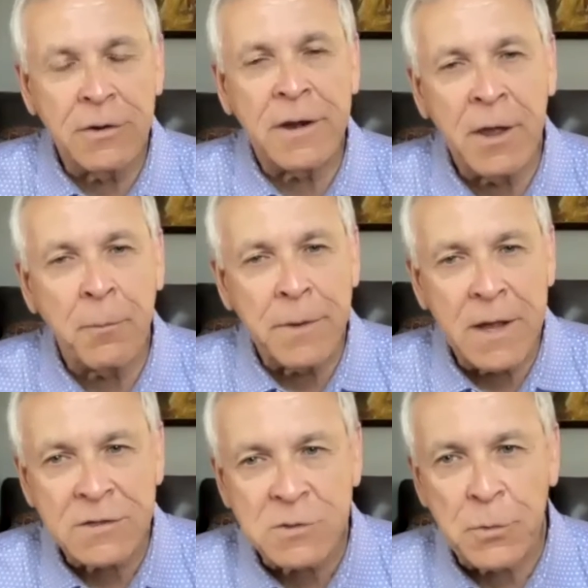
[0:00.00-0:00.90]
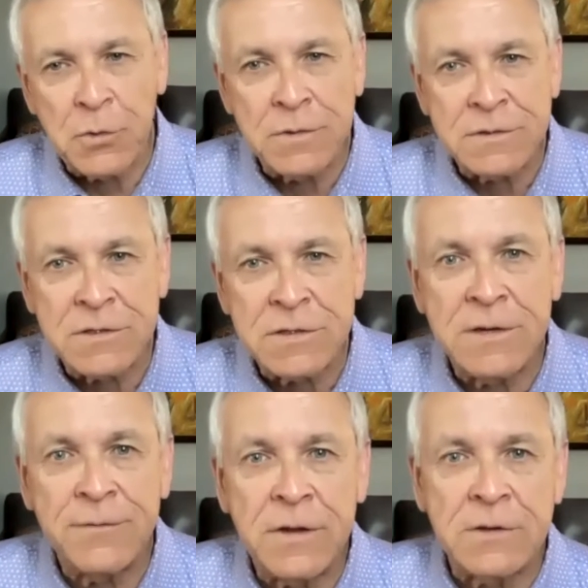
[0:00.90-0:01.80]
called it helping entrepreneurs
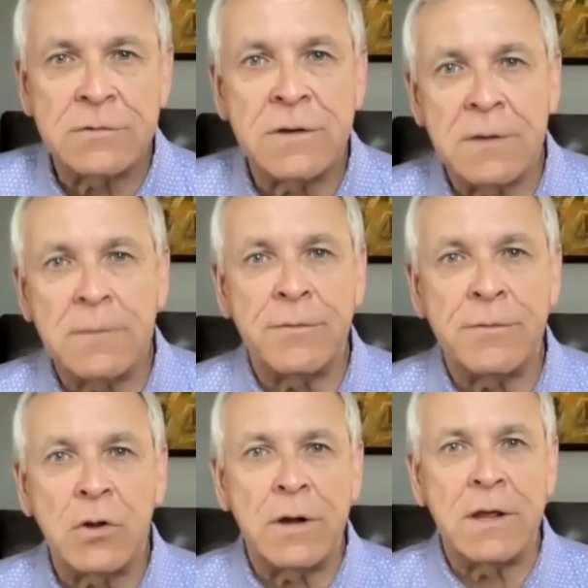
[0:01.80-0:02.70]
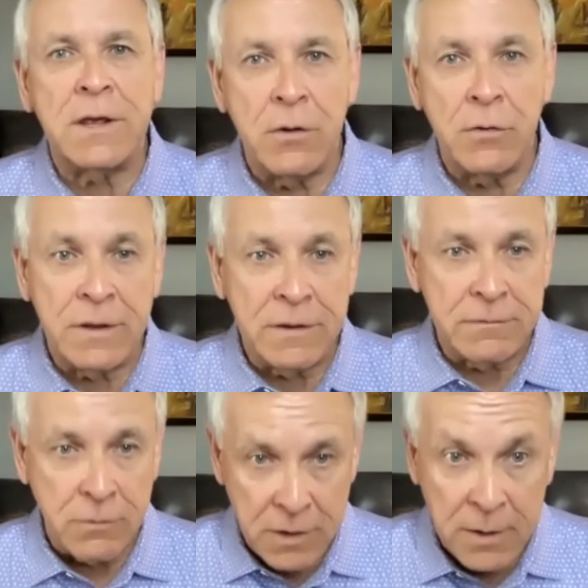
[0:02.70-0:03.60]
achieve their dream of starting and owning
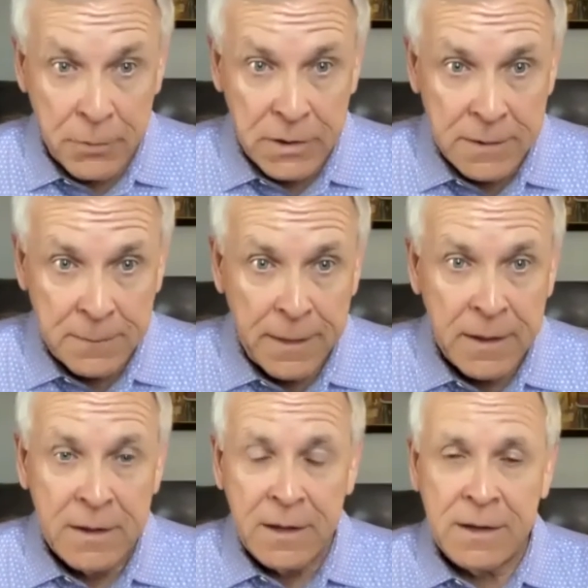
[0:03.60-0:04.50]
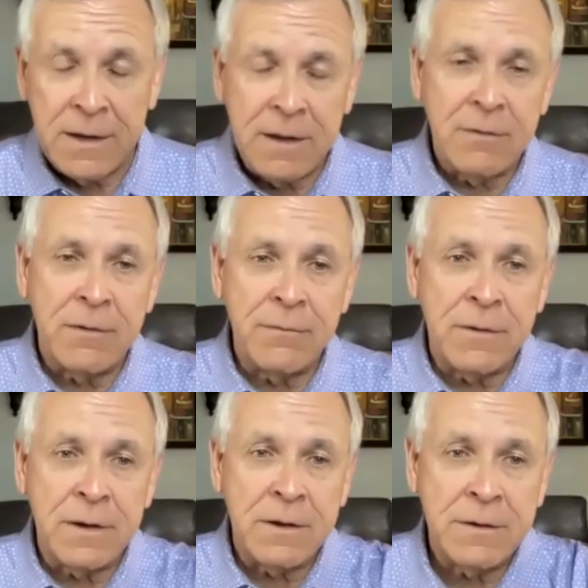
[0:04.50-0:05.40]
their own company. And now
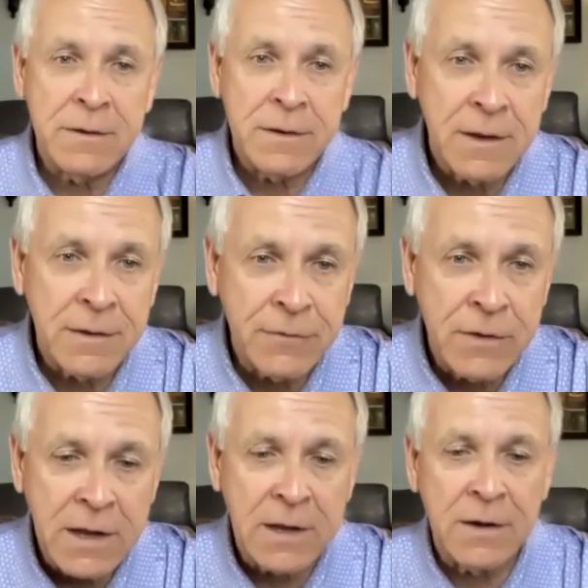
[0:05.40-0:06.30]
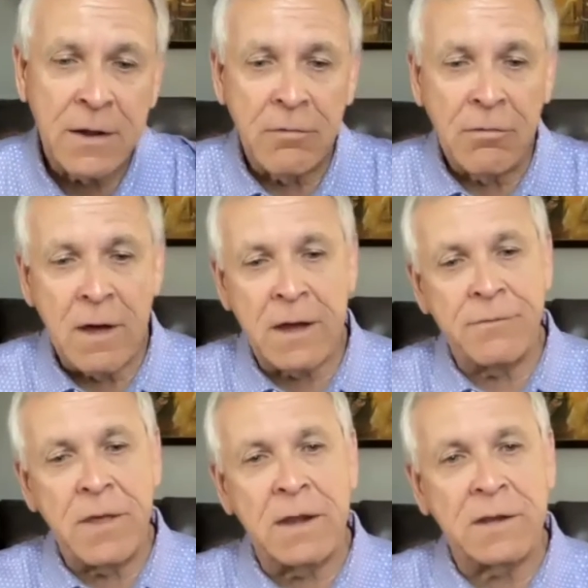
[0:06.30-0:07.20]
I've, uh, I've taken a
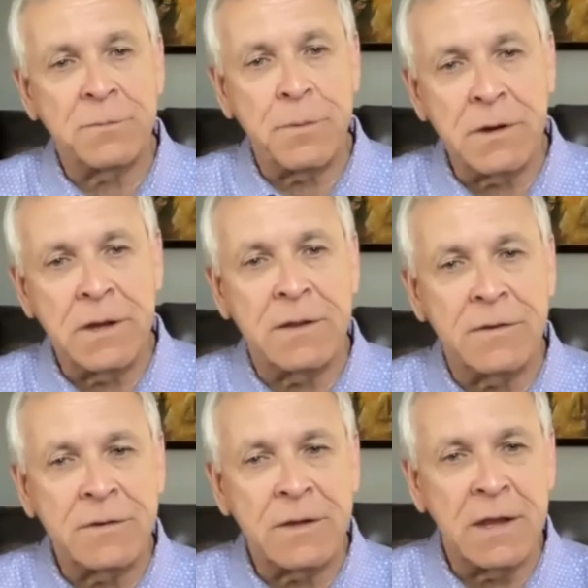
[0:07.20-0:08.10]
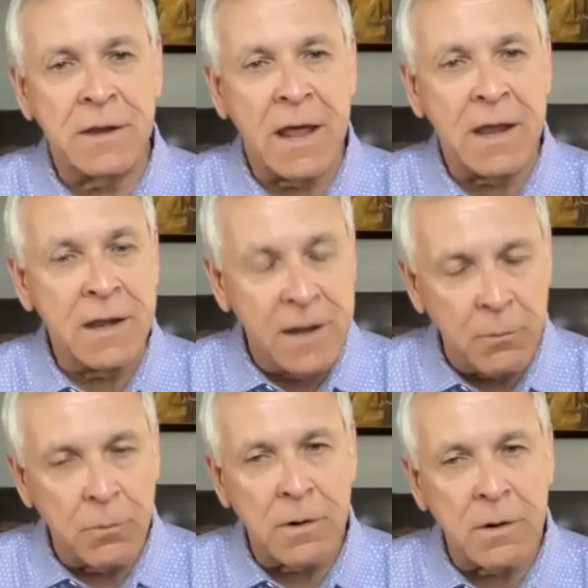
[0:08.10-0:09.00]
lot of that experience and that
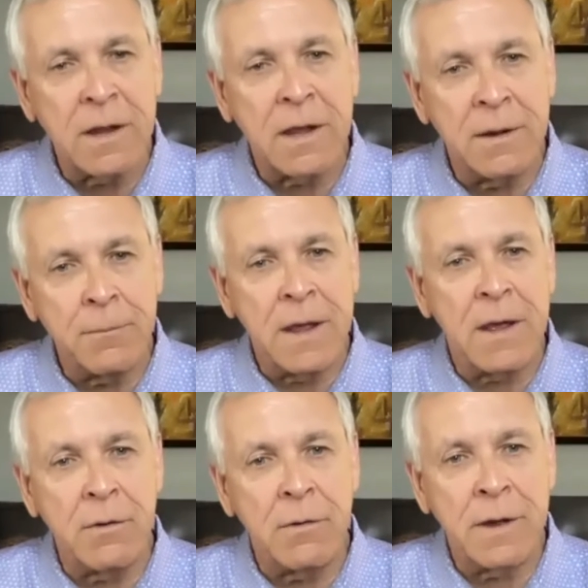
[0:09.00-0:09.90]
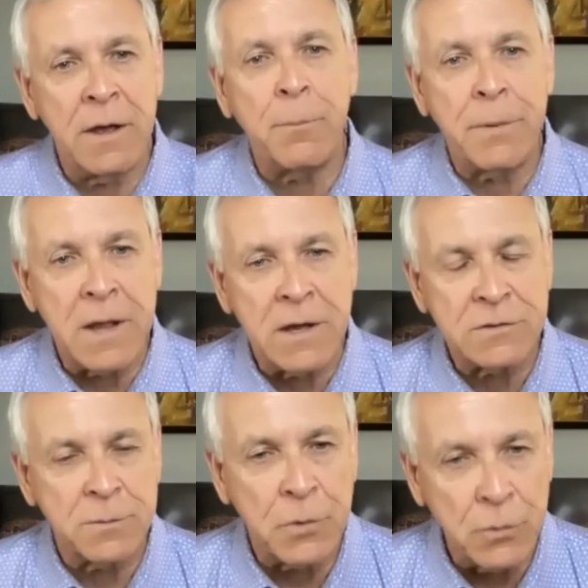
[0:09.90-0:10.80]
network, and I'm now helping
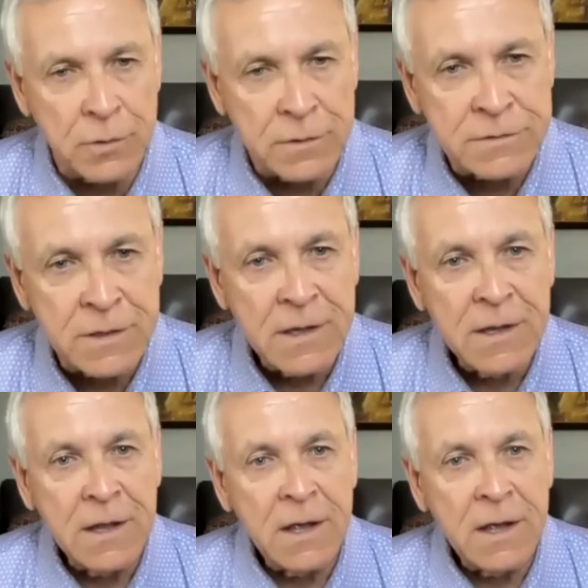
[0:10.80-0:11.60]
entrepreneurs